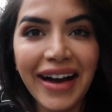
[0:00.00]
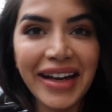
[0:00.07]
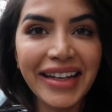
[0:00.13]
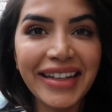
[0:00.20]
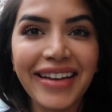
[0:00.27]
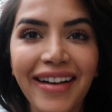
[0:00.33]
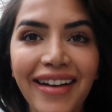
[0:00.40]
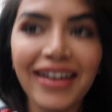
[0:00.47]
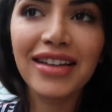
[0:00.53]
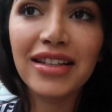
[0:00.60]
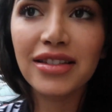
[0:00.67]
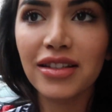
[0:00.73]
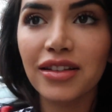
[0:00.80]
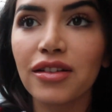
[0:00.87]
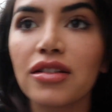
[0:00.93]
Hi
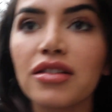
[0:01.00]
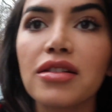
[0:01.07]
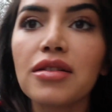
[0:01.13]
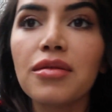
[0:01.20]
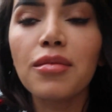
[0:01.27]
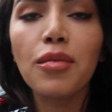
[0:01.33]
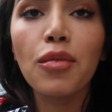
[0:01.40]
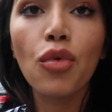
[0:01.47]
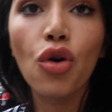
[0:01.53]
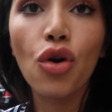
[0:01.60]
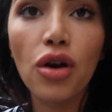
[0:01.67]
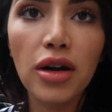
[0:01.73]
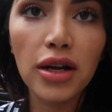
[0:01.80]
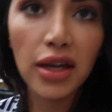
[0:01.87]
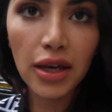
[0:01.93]
guys, good
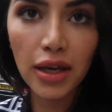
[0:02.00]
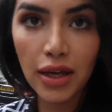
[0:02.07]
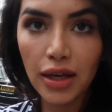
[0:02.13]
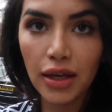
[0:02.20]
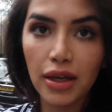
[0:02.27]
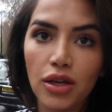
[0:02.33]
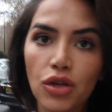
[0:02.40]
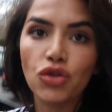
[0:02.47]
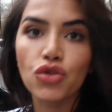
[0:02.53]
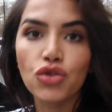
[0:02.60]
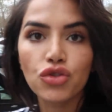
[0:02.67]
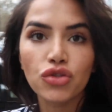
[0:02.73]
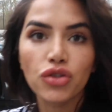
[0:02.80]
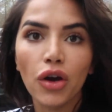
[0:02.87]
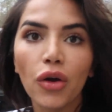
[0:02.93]
morning.
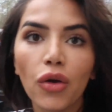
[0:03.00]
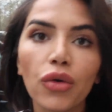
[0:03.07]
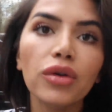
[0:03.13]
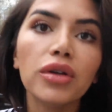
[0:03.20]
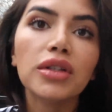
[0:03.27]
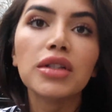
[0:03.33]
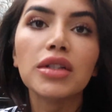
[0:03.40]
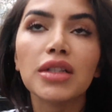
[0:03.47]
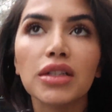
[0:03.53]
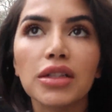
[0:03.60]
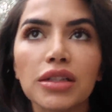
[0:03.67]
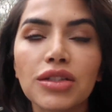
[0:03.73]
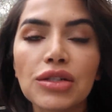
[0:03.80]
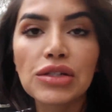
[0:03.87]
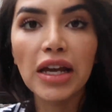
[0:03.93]
So
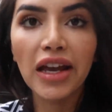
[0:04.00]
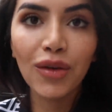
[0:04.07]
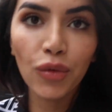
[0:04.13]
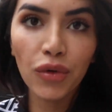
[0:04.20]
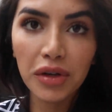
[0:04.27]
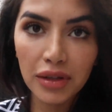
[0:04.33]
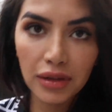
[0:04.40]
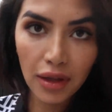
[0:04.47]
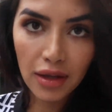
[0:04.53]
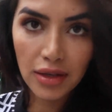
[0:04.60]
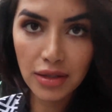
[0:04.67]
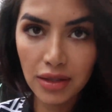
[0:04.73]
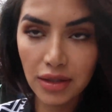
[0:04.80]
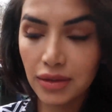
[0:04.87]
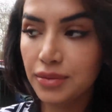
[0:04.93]
today we're in
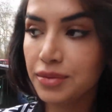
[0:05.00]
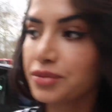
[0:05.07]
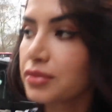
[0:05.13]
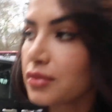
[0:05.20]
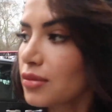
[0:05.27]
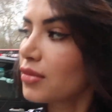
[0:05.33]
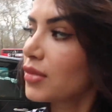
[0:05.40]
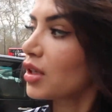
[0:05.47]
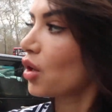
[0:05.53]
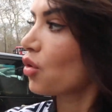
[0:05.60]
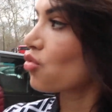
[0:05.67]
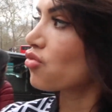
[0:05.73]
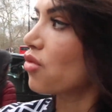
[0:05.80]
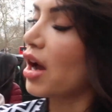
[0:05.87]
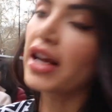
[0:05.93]
London,
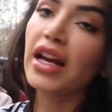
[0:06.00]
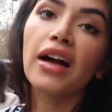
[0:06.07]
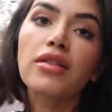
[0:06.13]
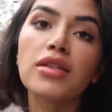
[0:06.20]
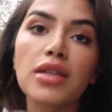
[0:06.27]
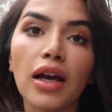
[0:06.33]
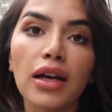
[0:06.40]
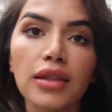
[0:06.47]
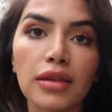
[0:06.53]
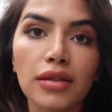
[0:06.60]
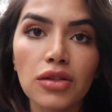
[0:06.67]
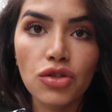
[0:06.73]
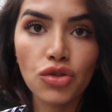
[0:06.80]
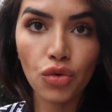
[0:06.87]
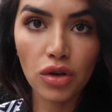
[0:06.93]
right outside the
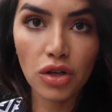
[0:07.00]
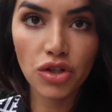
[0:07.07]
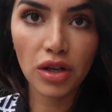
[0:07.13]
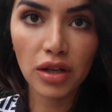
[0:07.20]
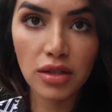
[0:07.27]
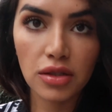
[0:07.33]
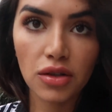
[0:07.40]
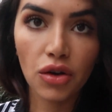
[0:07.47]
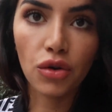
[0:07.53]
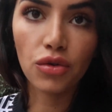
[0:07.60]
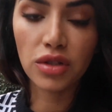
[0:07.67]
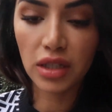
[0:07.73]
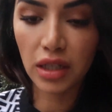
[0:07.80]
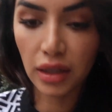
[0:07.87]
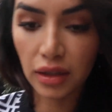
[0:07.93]
Dorchester
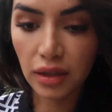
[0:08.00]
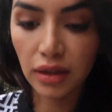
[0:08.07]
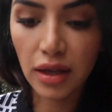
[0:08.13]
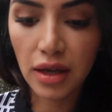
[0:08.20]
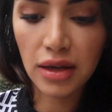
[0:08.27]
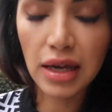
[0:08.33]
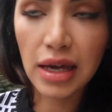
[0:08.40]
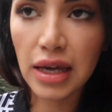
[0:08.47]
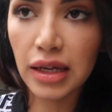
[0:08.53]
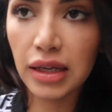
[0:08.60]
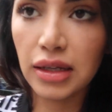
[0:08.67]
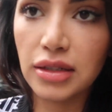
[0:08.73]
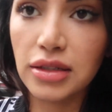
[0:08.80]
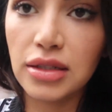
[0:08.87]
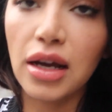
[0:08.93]
Hotel,
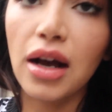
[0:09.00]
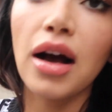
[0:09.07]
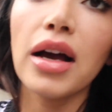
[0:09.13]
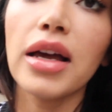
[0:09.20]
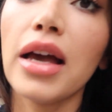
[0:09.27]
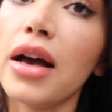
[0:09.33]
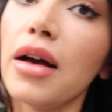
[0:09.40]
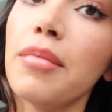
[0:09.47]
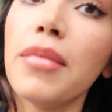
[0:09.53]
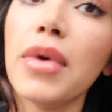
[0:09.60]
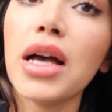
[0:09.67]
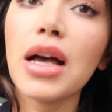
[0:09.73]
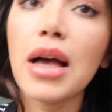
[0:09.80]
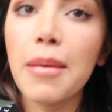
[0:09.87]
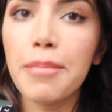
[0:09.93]
and I am
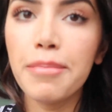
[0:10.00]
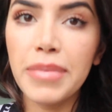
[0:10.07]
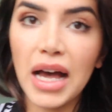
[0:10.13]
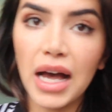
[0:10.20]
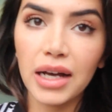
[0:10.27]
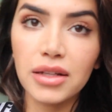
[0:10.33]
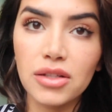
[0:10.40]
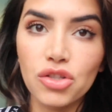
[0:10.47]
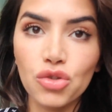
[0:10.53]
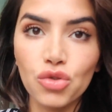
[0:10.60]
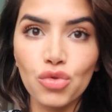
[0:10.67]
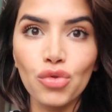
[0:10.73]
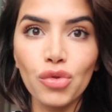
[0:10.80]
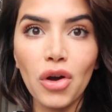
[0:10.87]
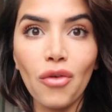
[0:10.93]
back to
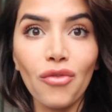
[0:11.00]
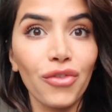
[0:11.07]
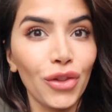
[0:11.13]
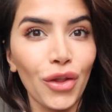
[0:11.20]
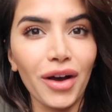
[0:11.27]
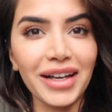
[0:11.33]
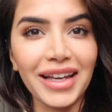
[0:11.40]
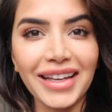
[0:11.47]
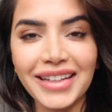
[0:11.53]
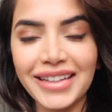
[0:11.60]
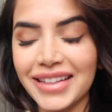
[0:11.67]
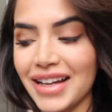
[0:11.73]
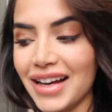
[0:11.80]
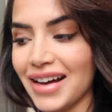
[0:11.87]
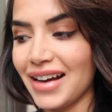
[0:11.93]
vlogging.
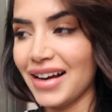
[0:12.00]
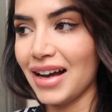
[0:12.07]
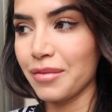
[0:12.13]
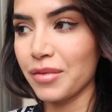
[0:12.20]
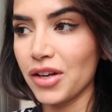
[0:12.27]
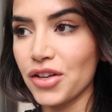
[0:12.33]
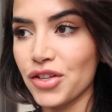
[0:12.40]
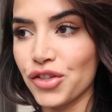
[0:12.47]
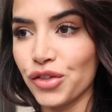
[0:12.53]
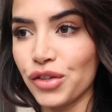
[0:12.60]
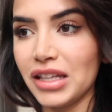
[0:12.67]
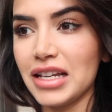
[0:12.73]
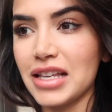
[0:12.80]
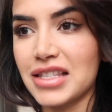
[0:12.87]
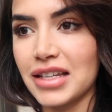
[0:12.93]
I'm gonna do
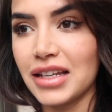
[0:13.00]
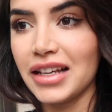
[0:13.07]
this